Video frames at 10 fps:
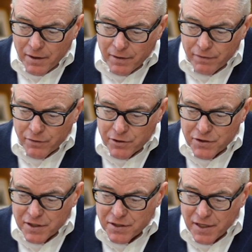in verse
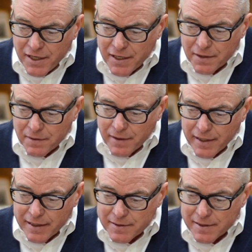16,
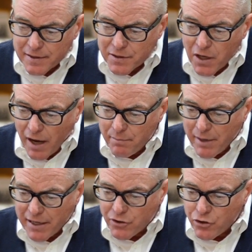it says, God
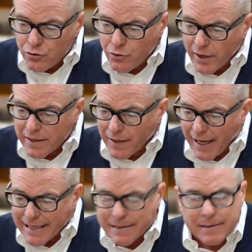made two great
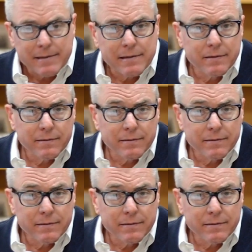lights,